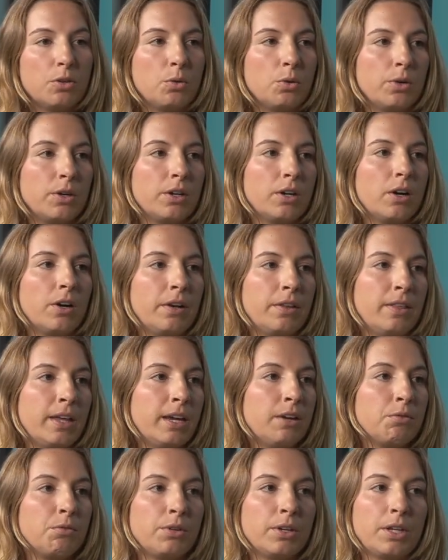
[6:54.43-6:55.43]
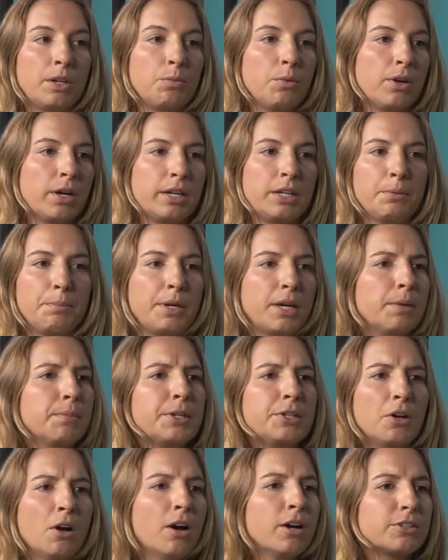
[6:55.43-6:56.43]
Or are they really wanting to become a
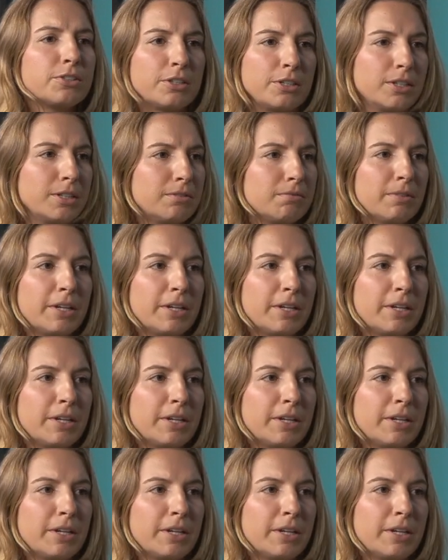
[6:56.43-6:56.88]
doctor?